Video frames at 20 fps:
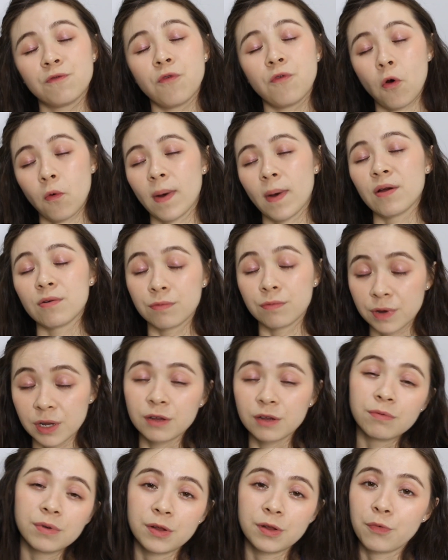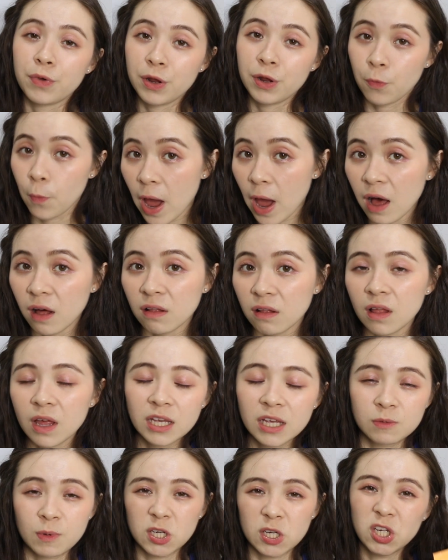foam up really well,
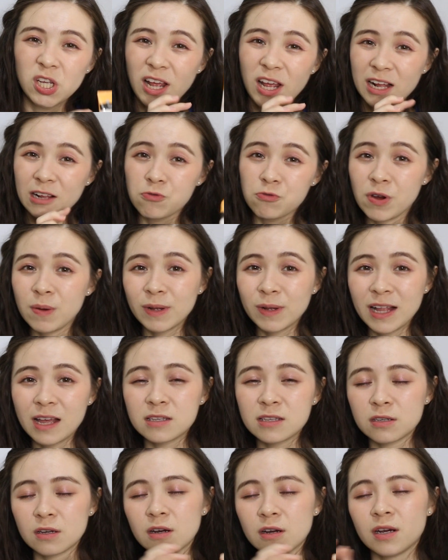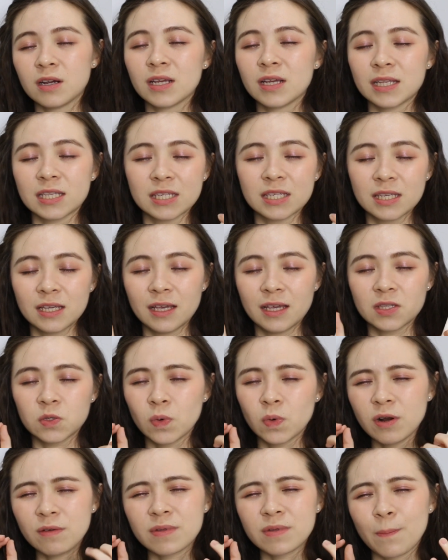especially their cream cleanser. It's
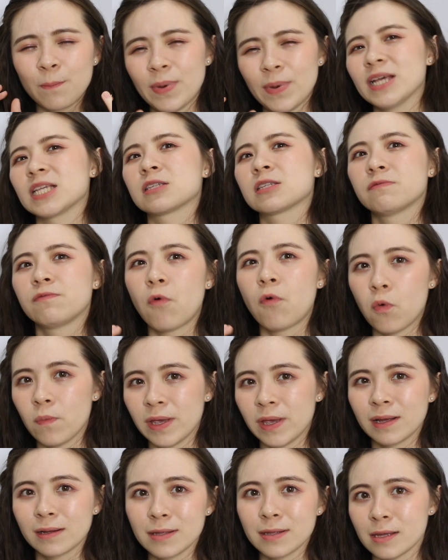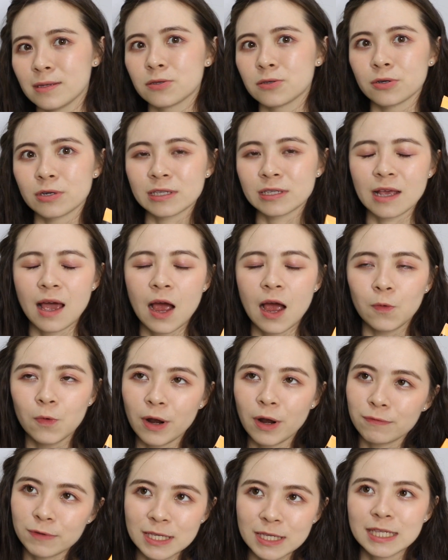one of the best foaming cleansers that I
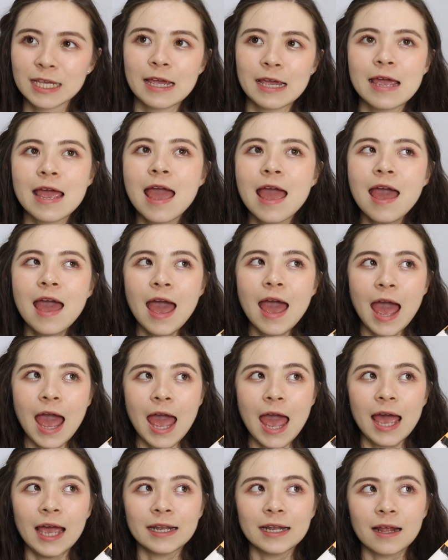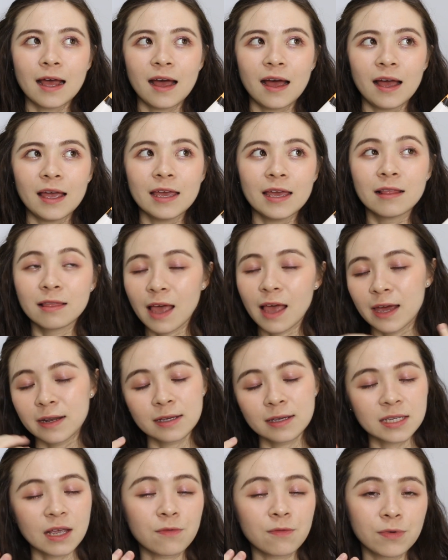would have to say, and it
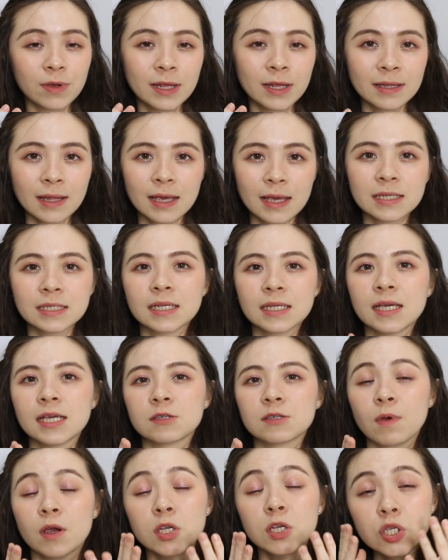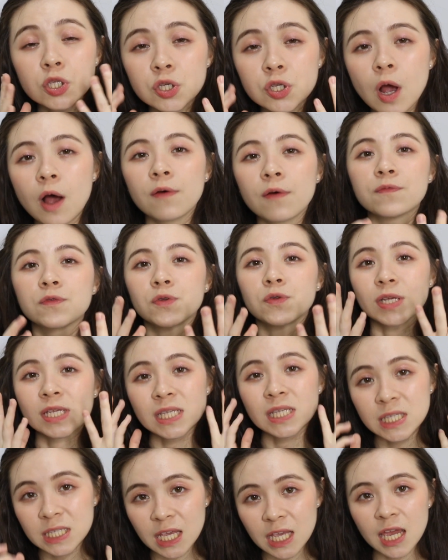lathers up really nicely. It's very soft to the
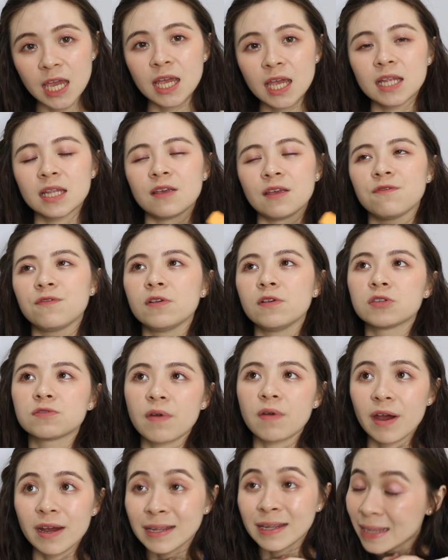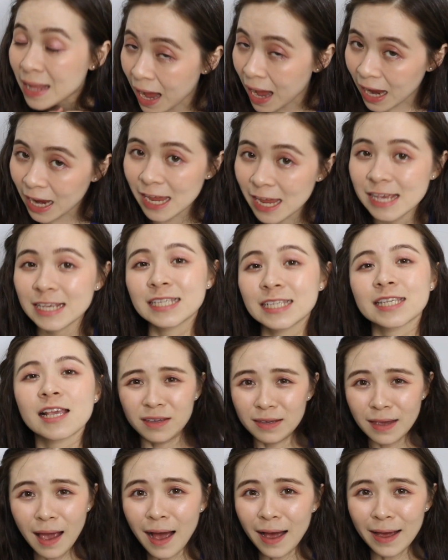skin. It feels very nice.
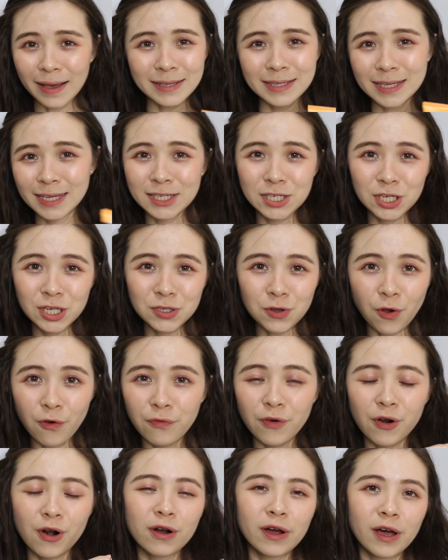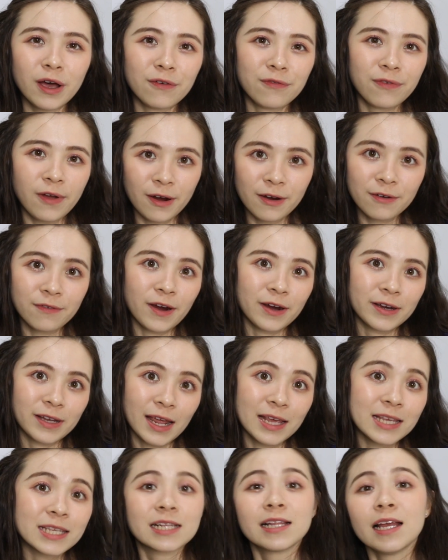Yeah, it's just overall a very
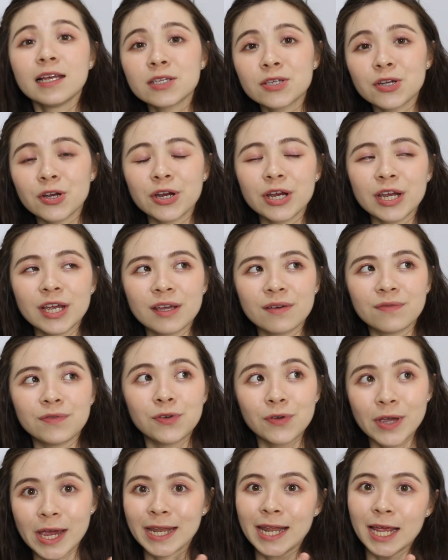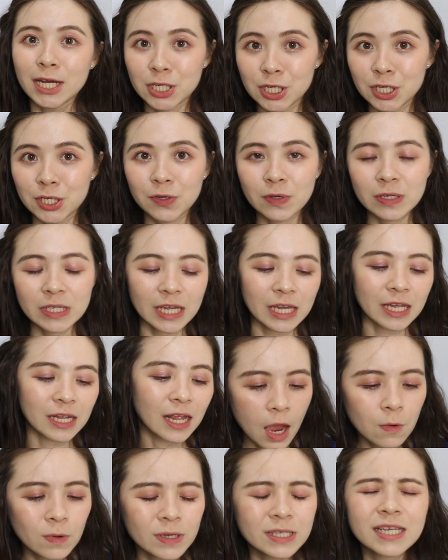nice cleanser if you can actually use it.
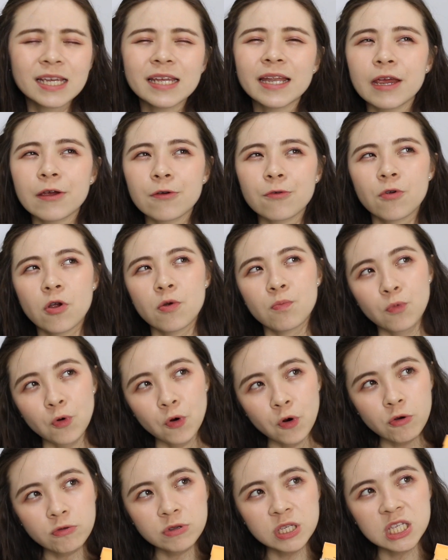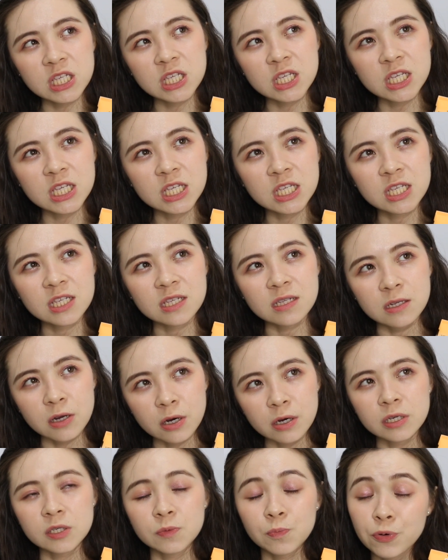I would say that it removes
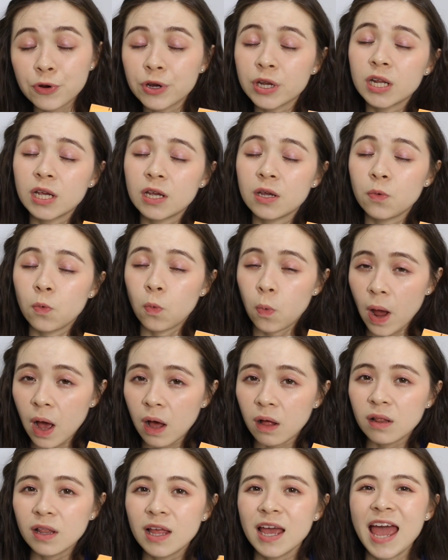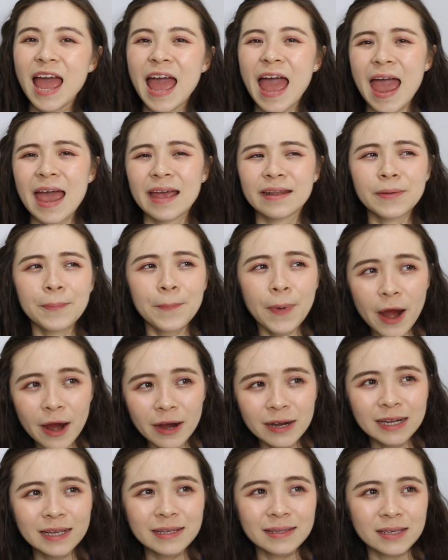dirt pretty well, and
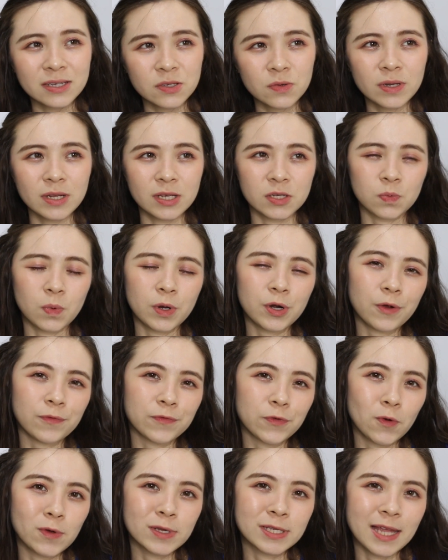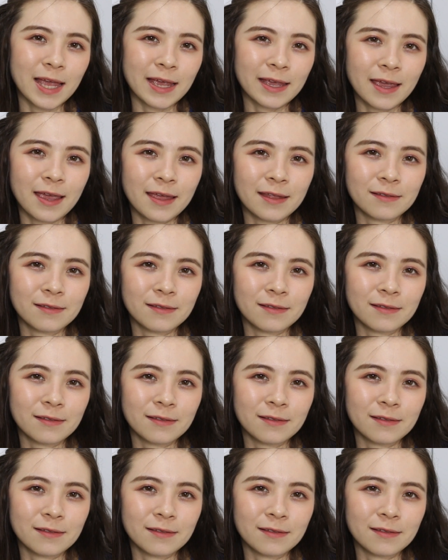apparently this one is one of those that